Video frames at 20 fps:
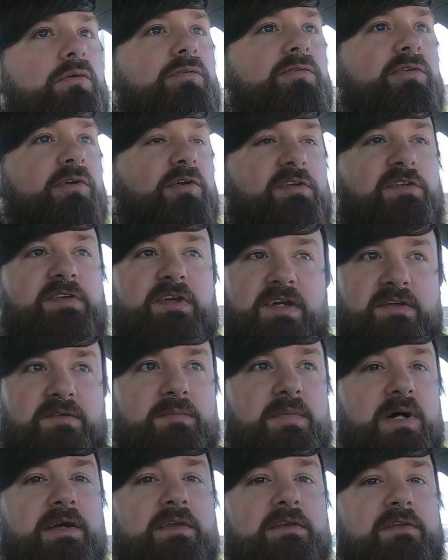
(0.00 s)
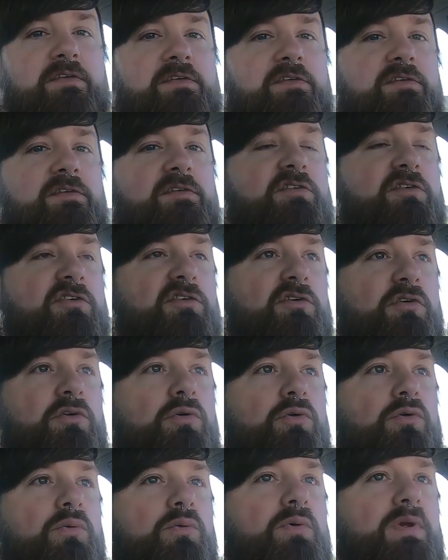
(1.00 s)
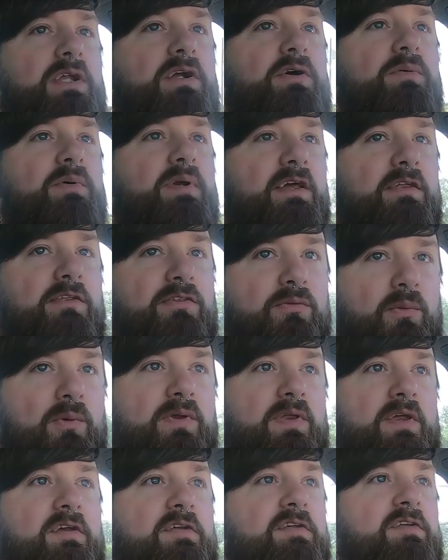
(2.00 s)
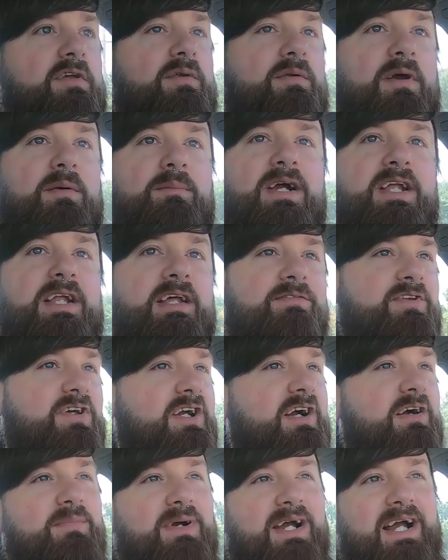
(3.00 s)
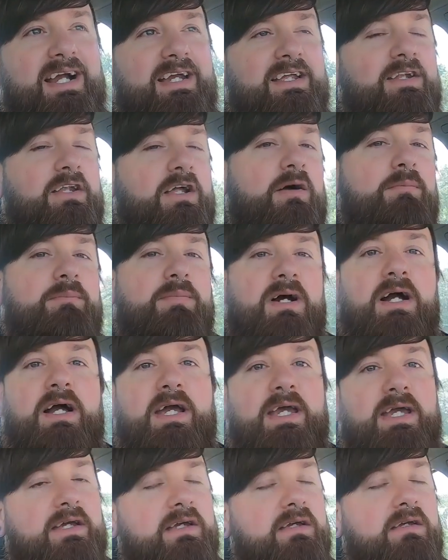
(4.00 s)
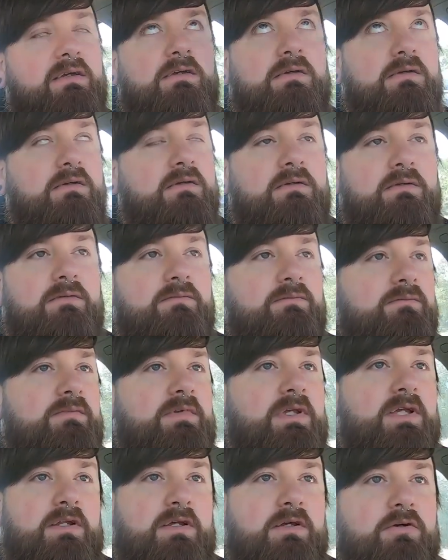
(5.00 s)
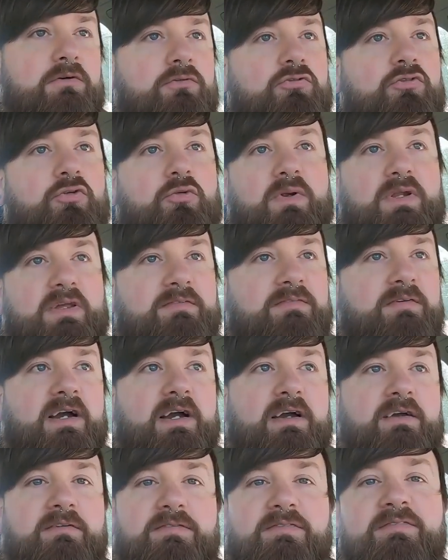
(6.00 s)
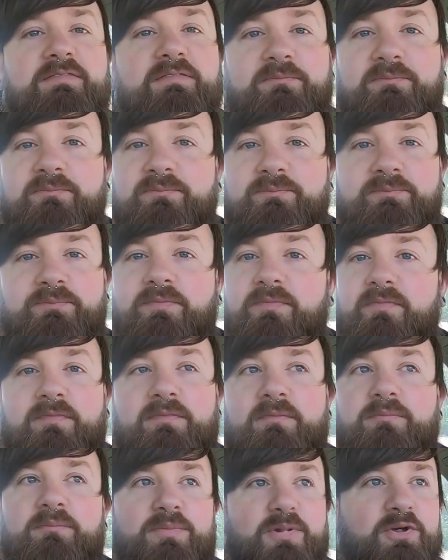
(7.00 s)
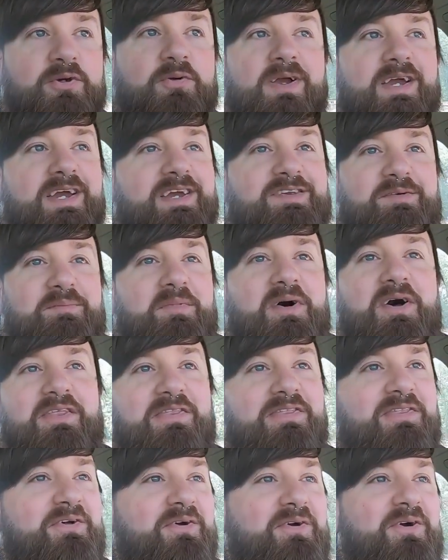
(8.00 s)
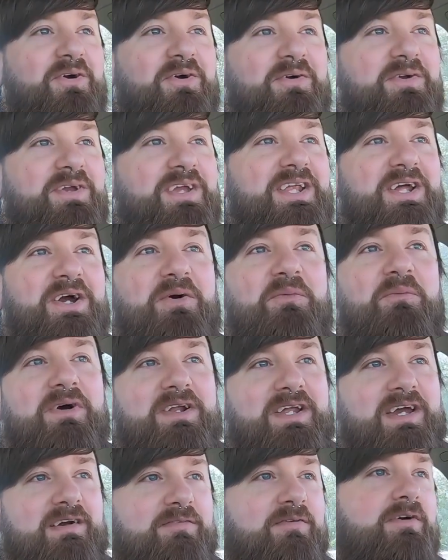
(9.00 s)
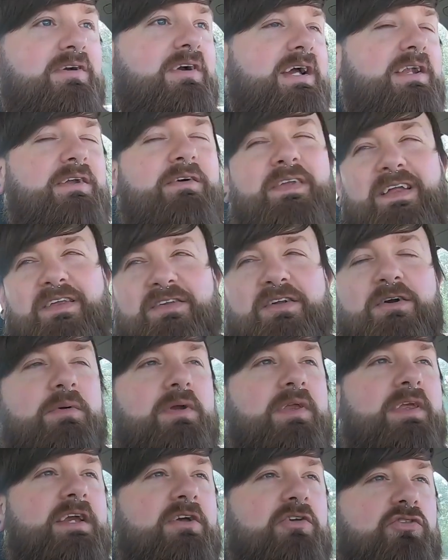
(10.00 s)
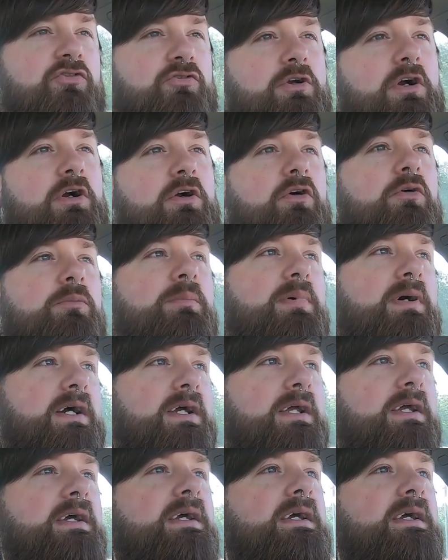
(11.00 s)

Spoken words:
for 6 months to, you know, get through this, and I might have to cut back and not buy, you know, 25 Blu-rays a month, or you know, whatever. I know that's not really a struggle, but